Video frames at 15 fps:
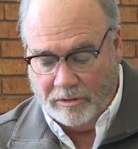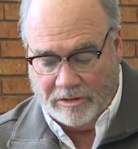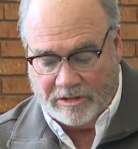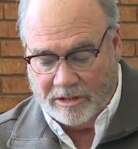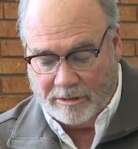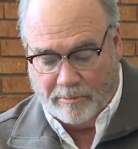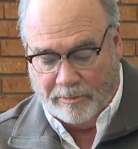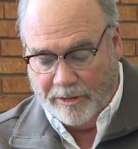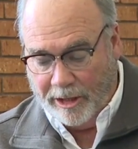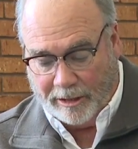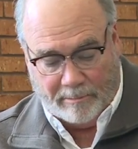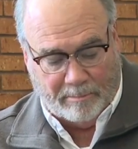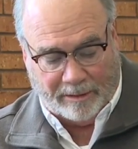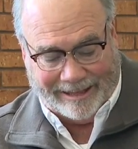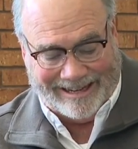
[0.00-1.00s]
This is, the
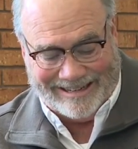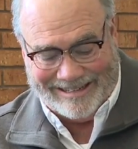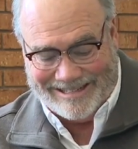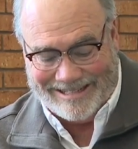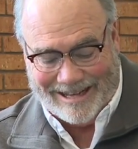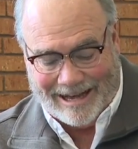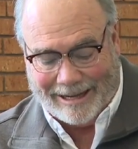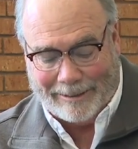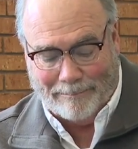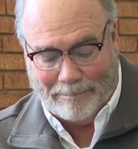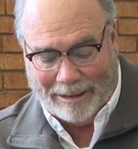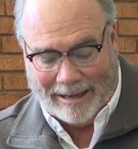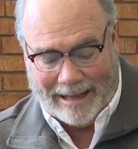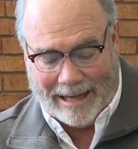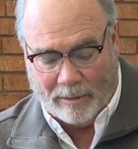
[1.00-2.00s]
complaint does not
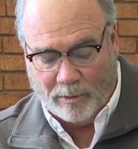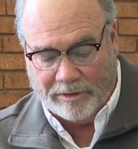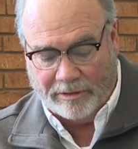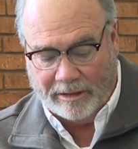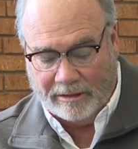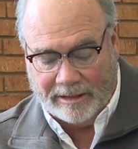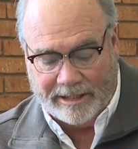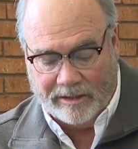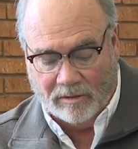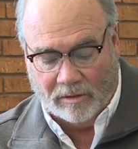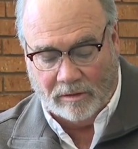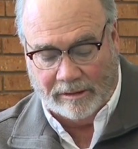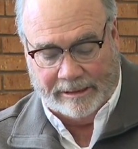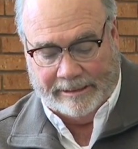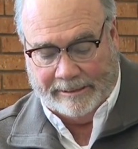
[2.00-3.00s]
comply with the
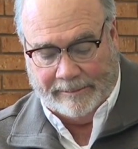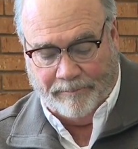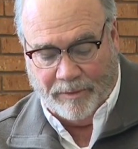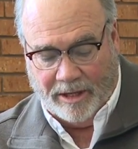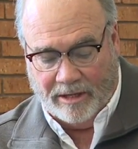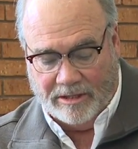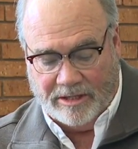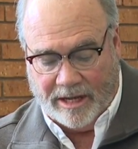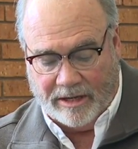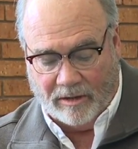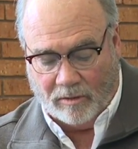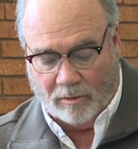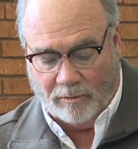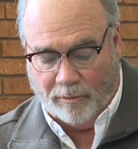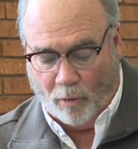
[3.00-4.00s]
legal and
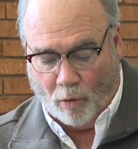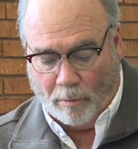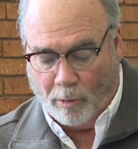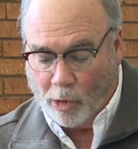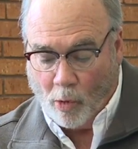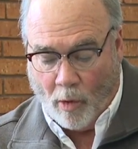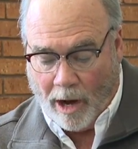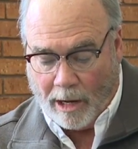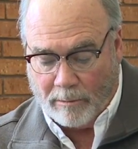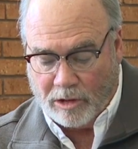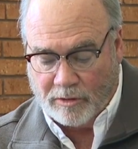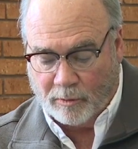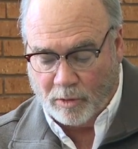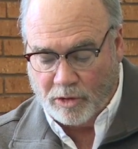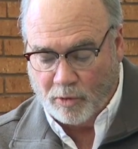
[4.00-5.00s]
technical form
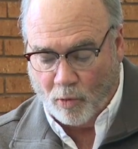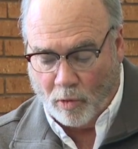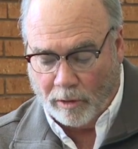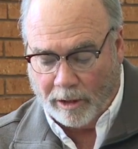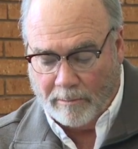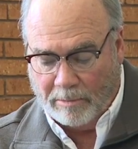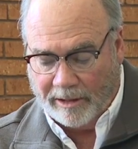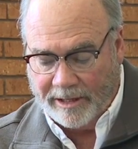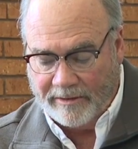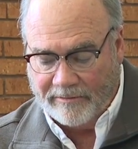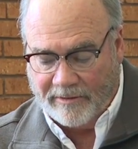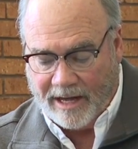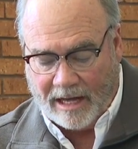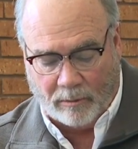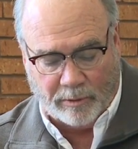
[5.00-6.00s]
requirements for a sworn complaint
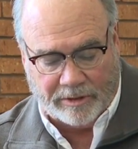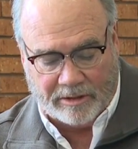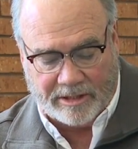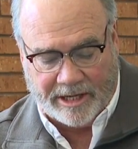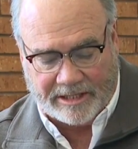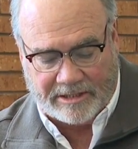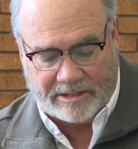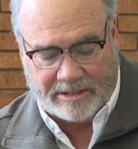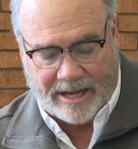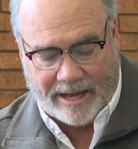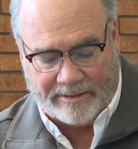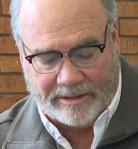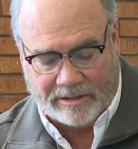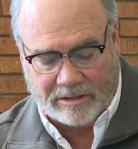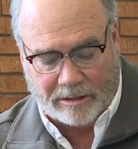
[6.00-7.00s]
filed with the Texas
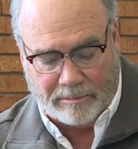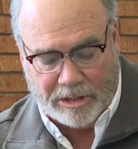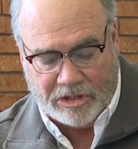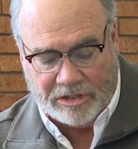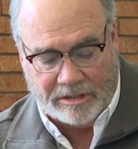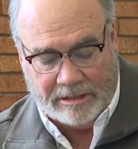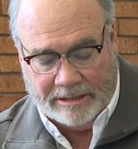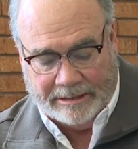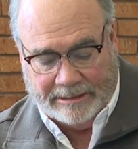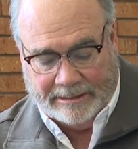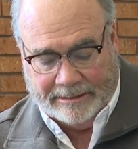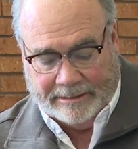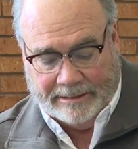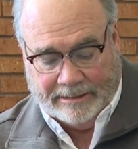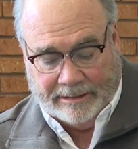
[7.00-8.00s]
Ethics Commission.
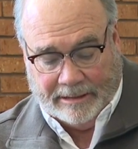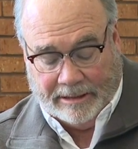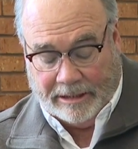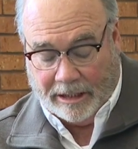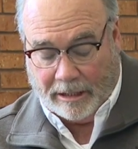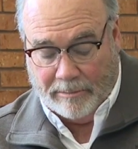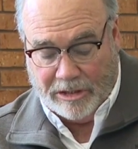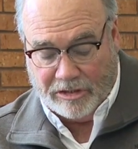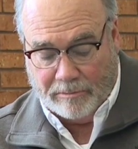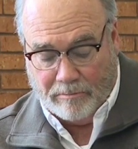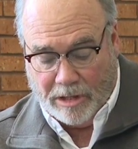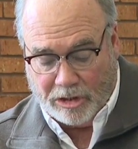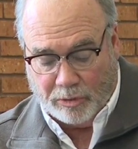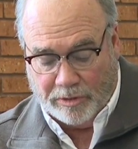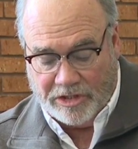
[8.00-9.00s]
The commission
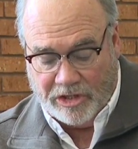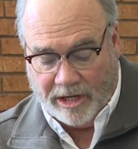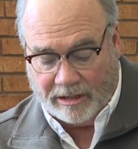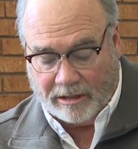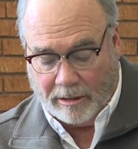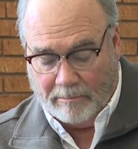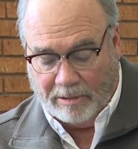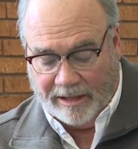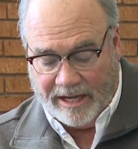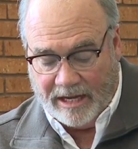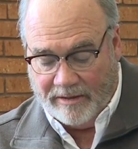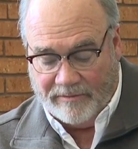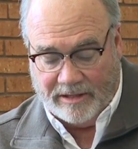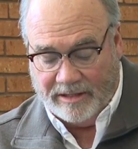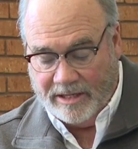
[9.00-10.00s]
must reject a complaint
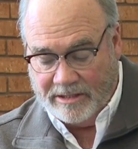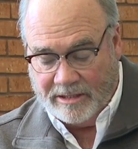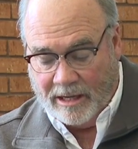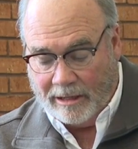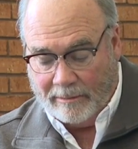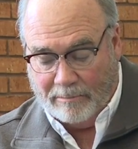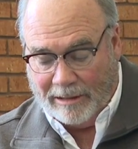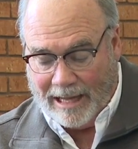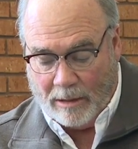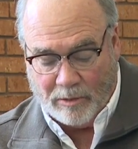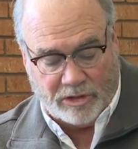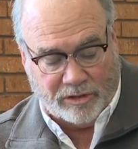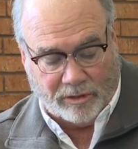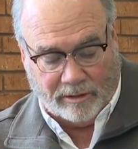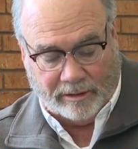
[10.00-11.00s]
if it does not comply with
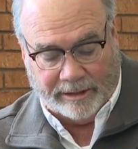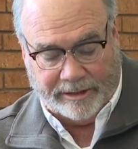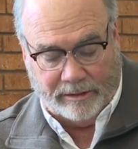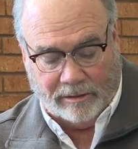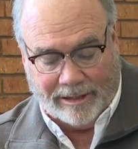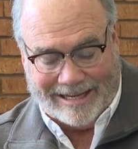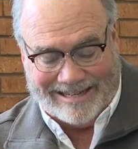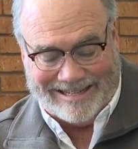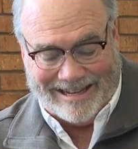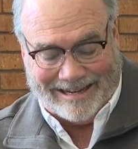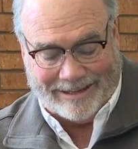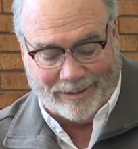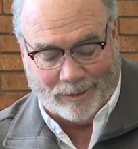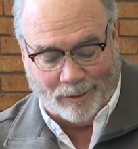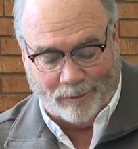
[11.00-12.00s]
certain legal and
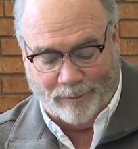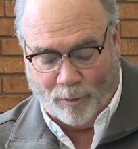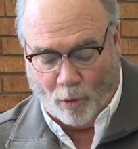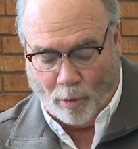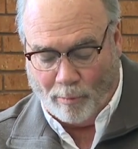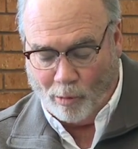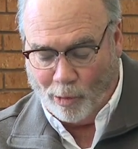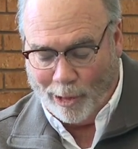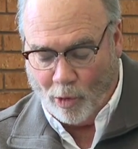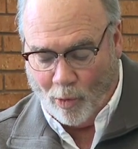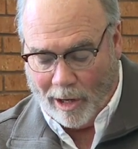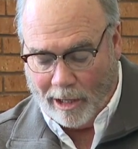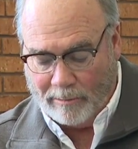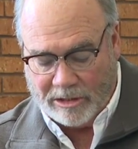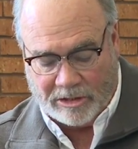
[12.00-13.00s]
technical form
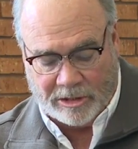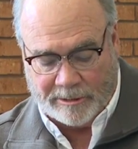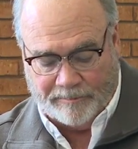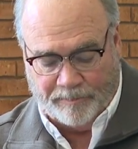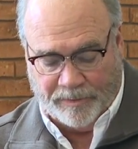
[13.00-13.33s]
requirements.